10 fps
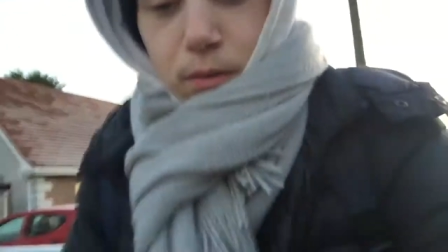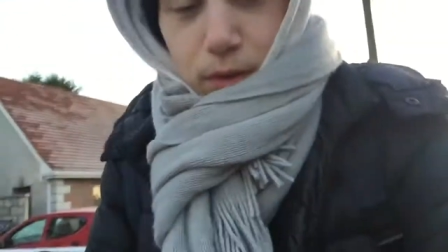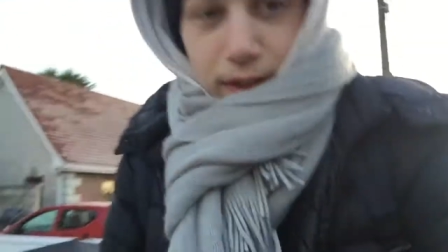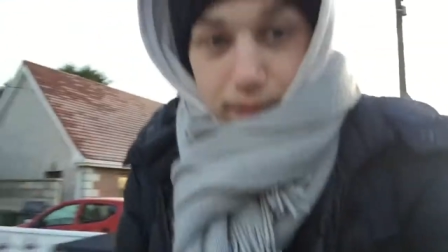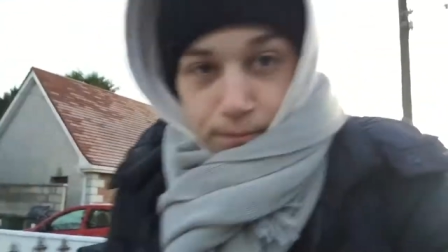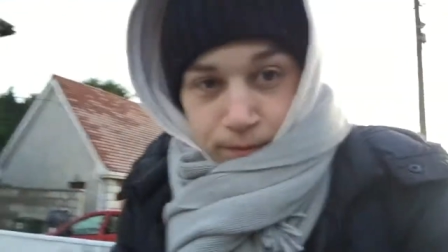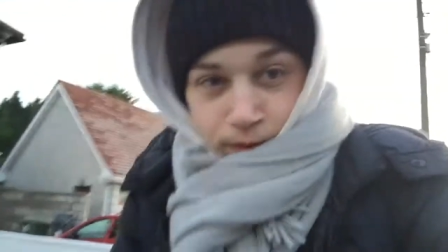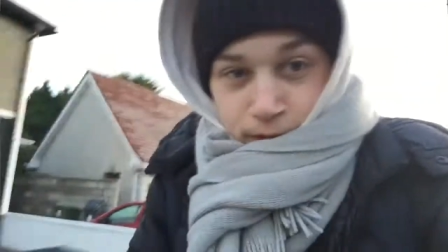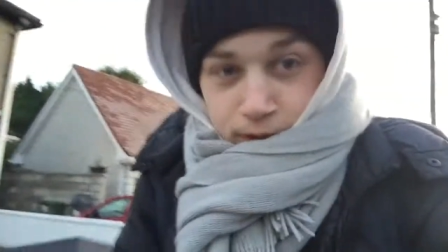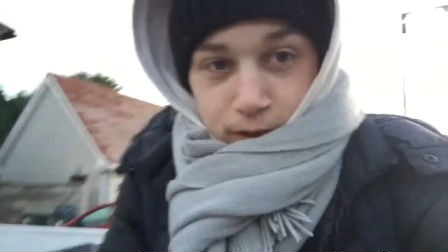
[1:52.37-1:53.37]
But, um,
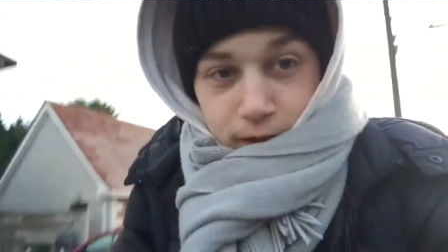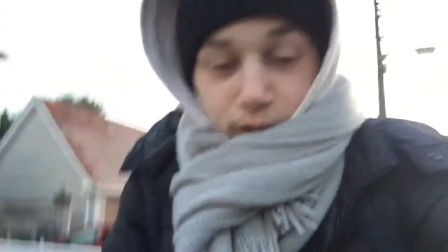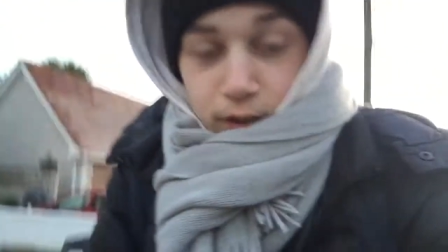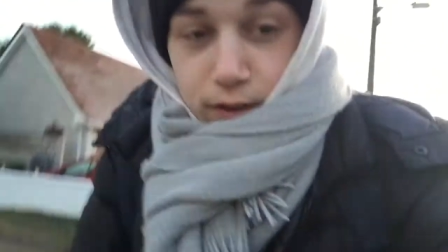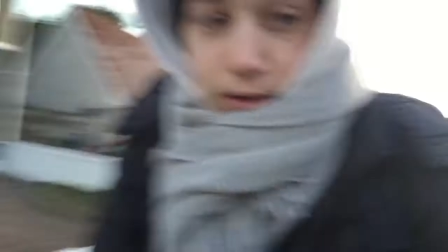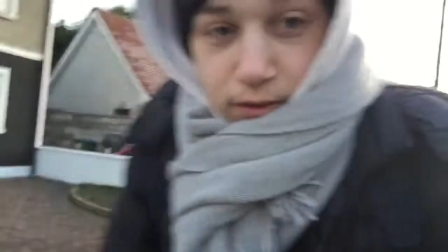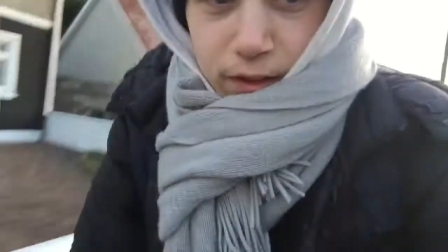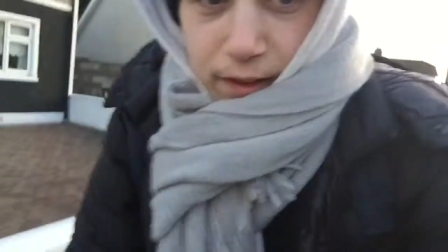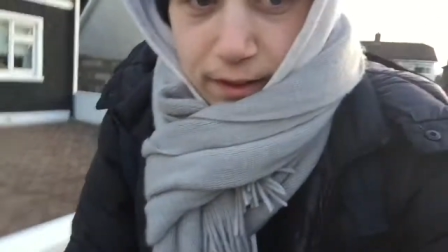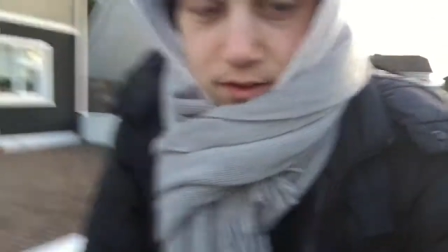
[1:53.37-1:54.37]
you know, the
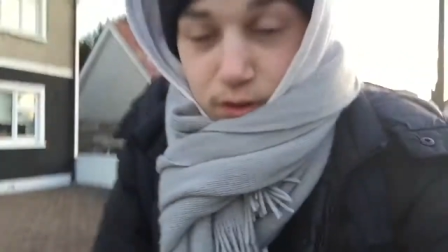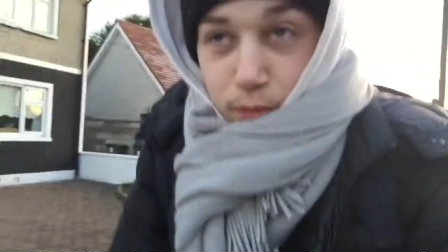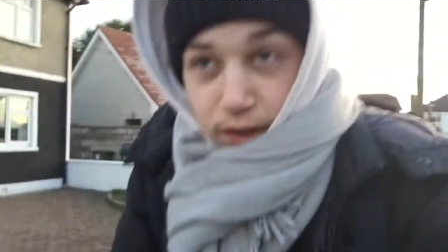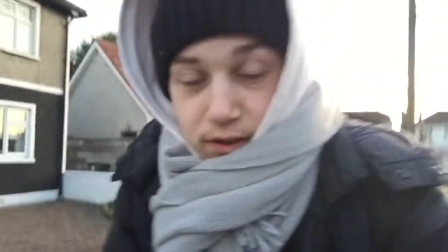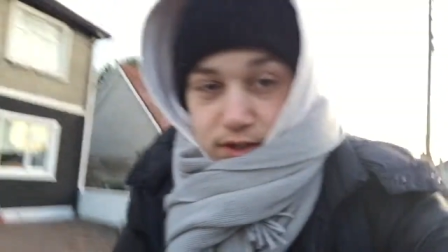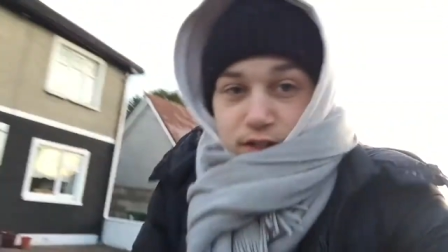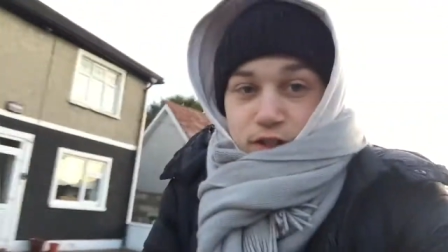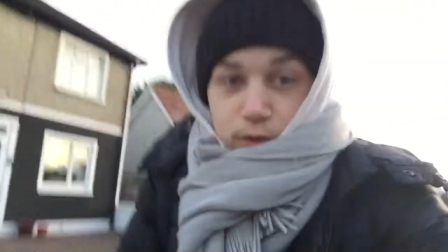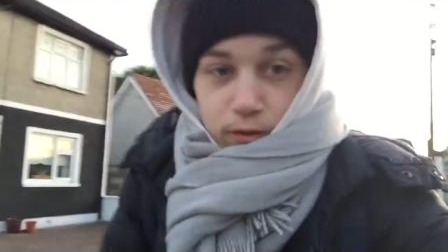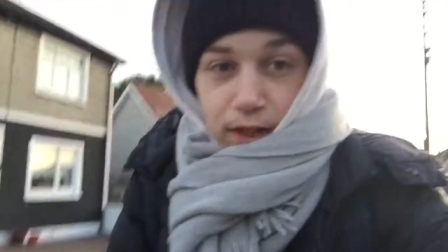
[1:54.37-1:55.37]
layers I'm wearing is
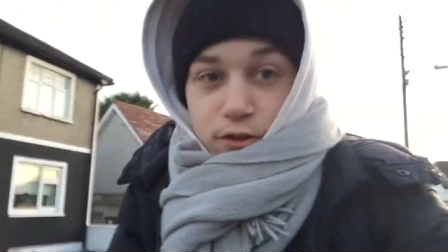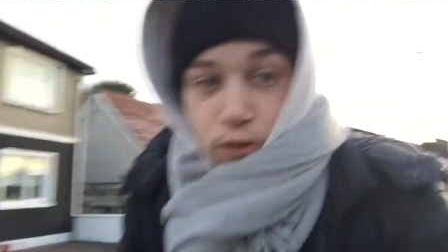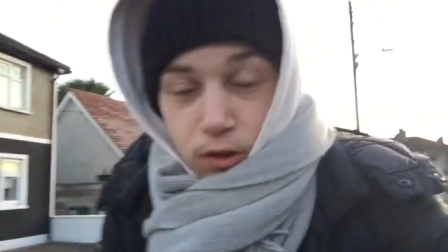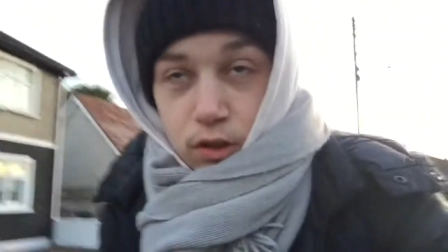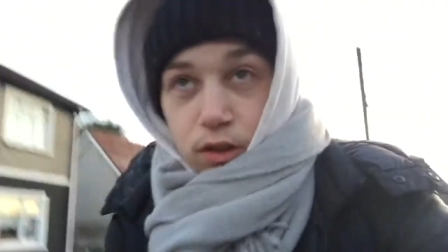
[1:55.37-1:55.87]
actually unnatural.